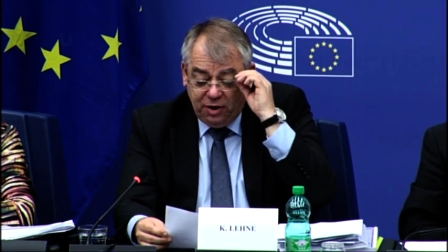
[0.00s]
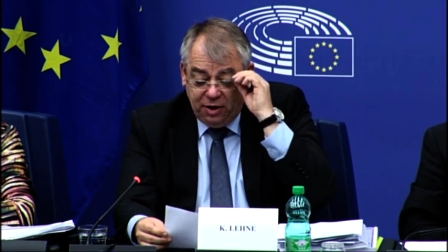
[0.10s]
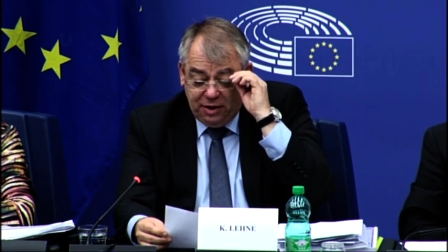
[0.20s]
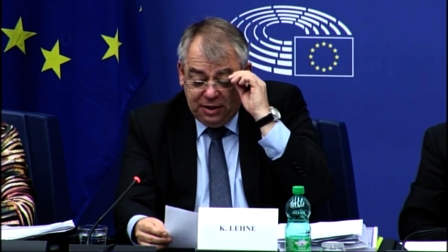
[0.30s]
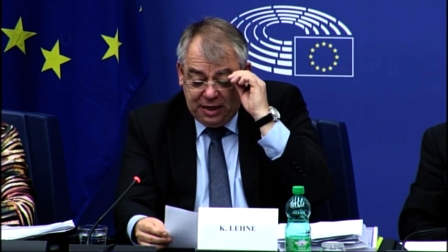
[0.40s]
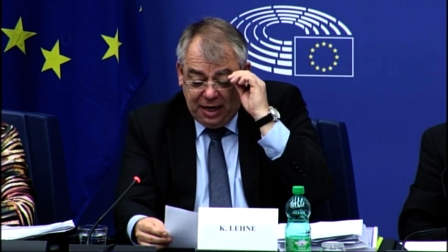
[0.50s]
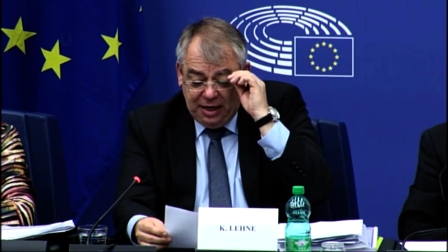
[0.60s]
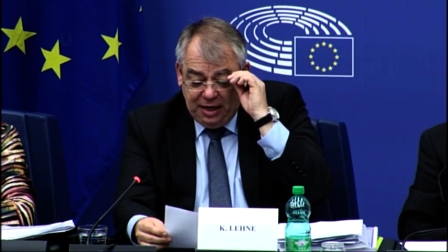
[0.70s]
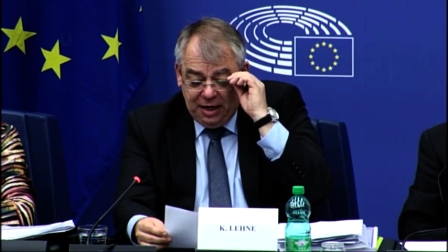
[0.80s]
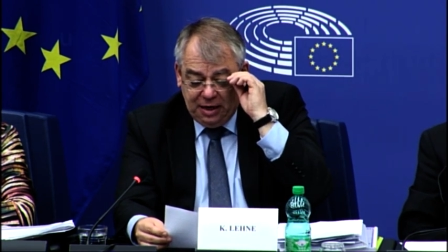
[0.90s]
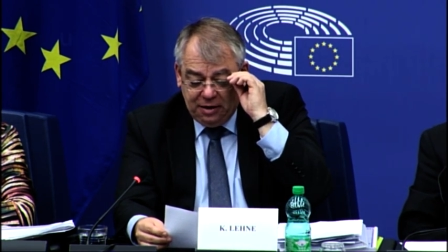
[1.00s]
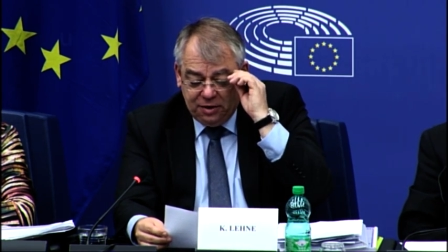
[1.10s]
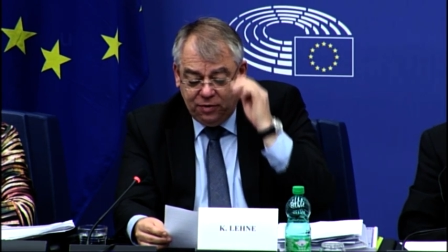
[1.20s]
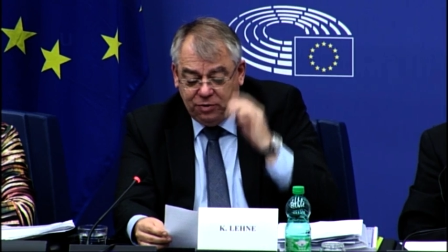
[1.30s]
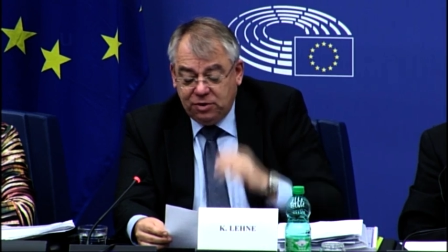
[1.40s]
We need to
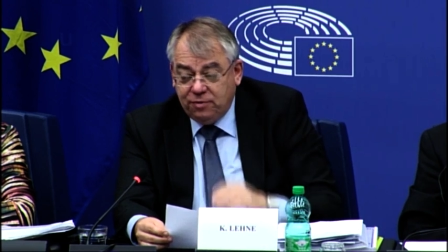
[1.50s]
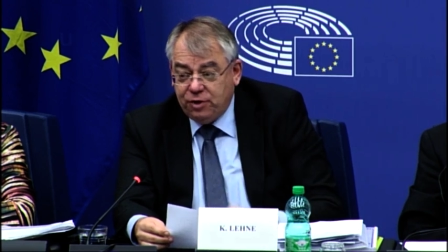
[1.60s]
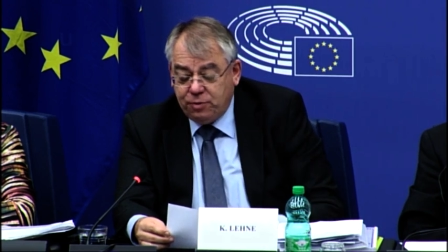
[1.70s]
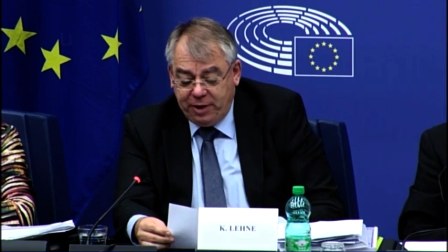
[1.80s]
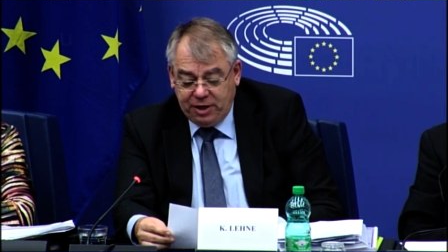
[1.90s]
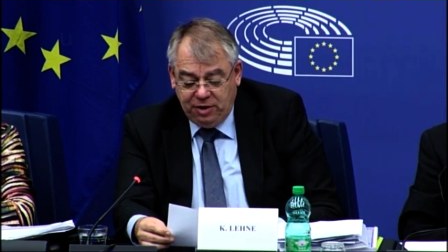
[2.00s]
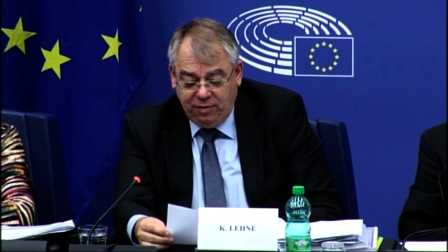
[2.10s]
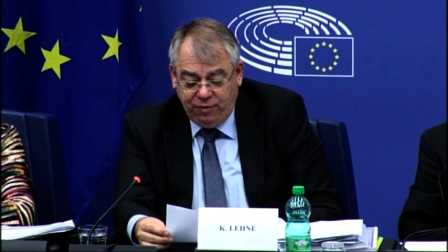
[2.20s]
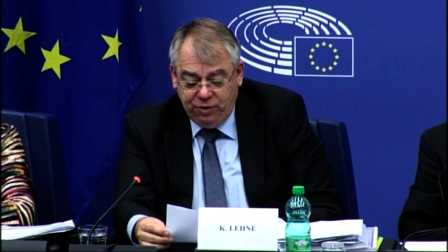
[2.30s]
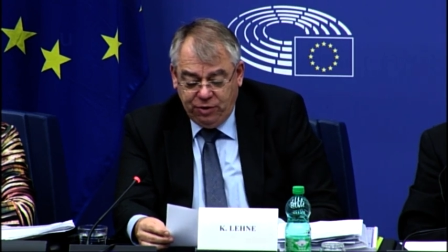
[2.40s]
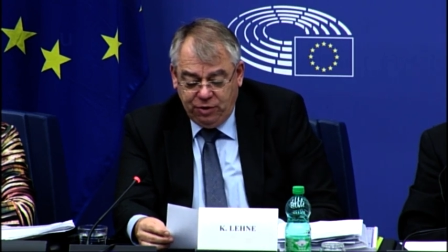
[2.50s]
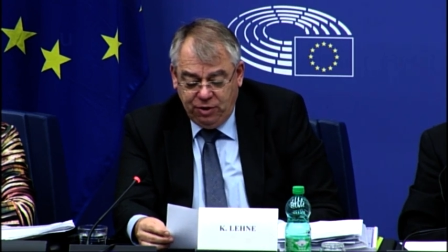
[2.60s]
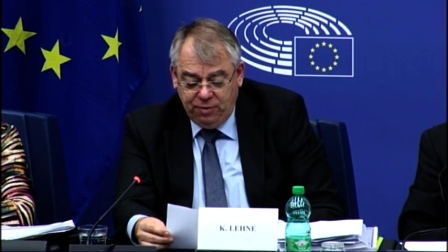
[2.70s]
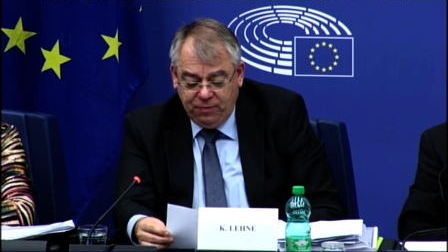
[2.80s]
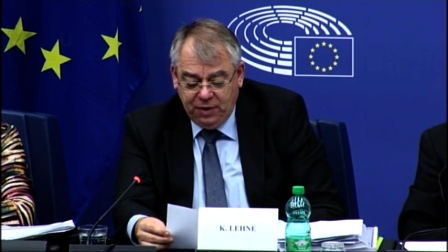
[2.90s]
be able to demonstrate to our
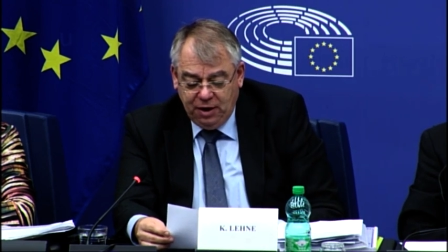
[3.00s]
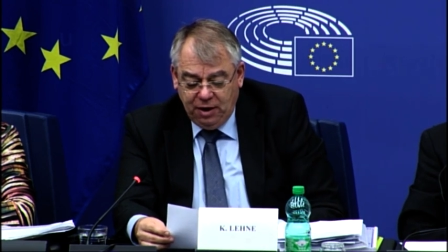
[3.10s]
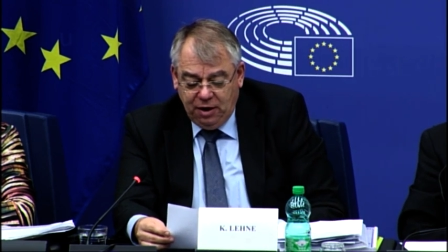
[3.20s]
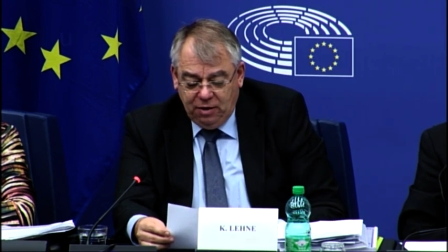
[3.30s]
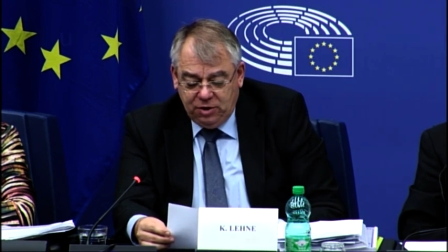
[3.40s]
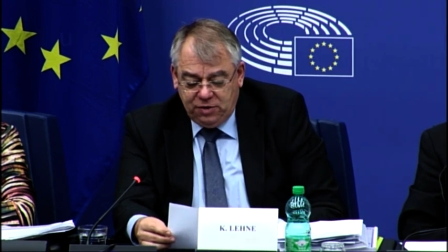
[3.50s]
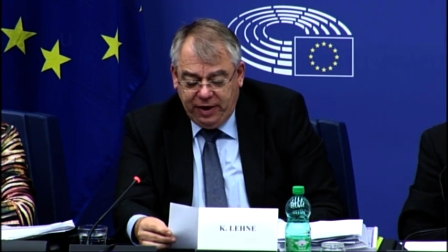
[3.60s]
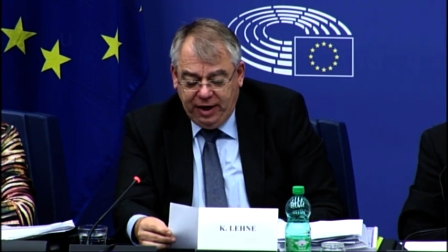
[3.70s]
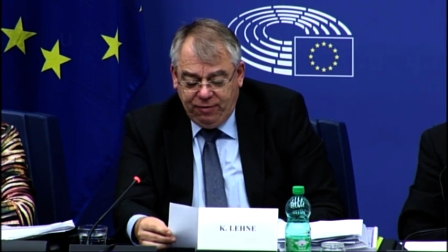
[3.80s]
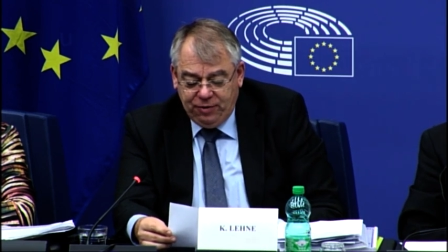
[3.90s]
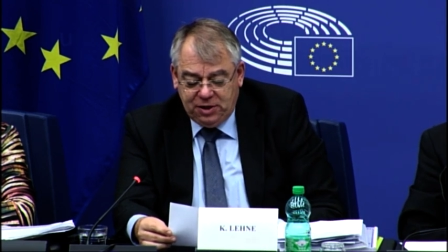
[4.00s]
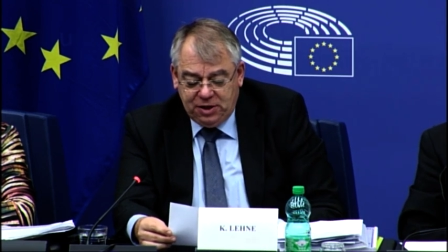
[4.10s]
citizens that we can